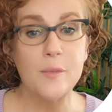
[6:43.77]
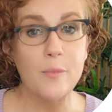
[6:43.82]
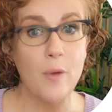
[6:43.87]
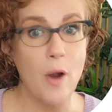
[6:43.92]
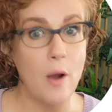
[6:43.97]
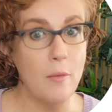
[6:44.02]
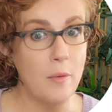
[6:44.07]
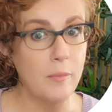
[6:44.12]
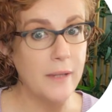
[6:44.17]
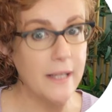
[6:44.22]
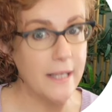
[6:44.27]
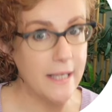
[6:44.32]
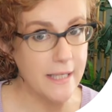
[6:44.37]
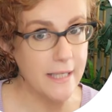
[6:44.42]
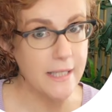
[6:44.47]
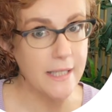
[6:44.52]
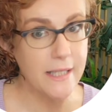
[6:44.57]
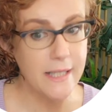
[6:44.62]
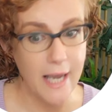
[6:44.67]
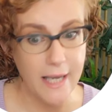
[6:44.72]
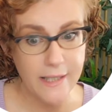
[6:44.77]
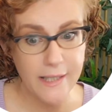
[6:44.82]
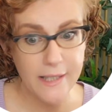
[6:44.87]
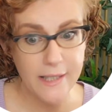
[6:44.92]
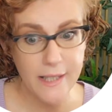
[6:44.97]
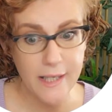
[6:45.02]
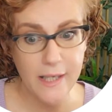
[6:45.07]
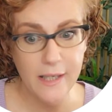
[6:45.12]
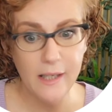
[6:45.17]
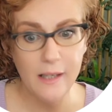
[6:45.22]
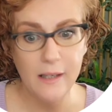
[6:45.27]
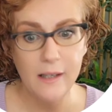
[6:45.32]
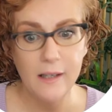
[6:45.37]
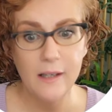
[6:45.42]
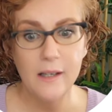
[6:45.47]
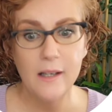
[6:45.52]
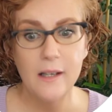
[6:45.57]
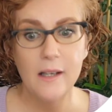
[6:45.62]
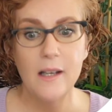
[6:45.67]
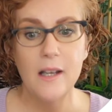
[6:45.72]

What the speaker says: is probably in testing.